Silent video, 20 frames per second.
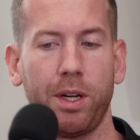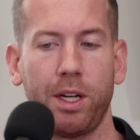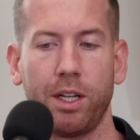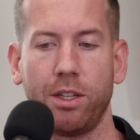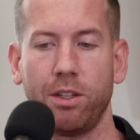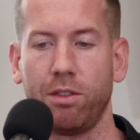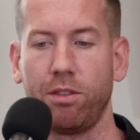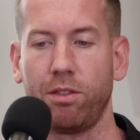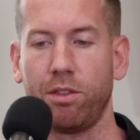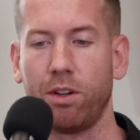we
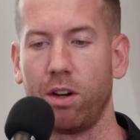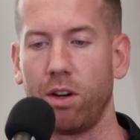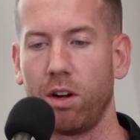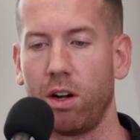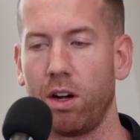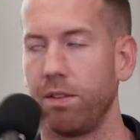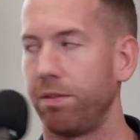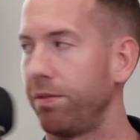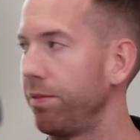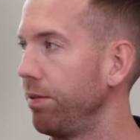could just
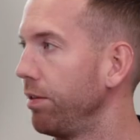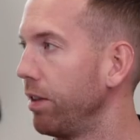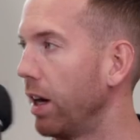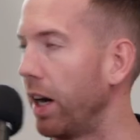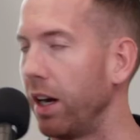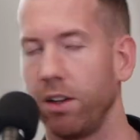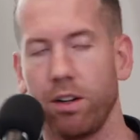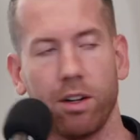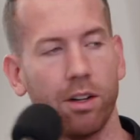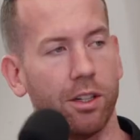start off,
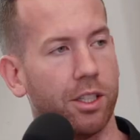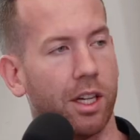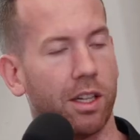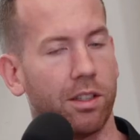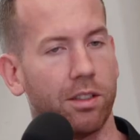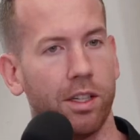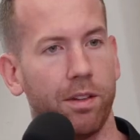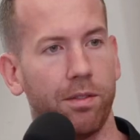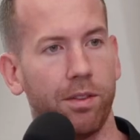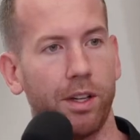Tyler or
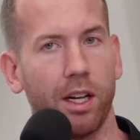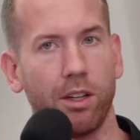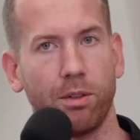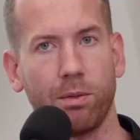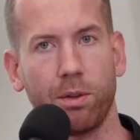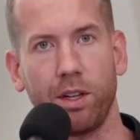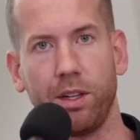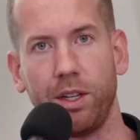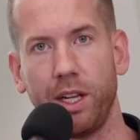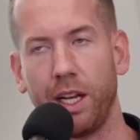Justin, if you
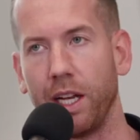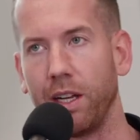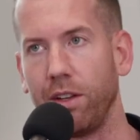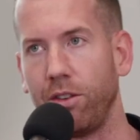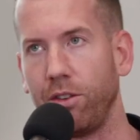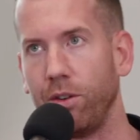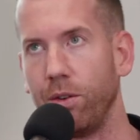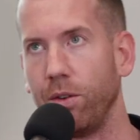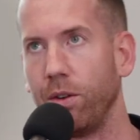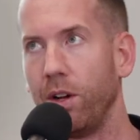guys want to dig
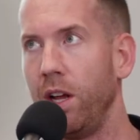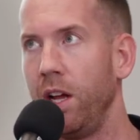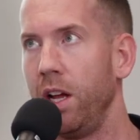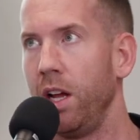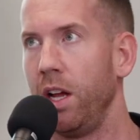into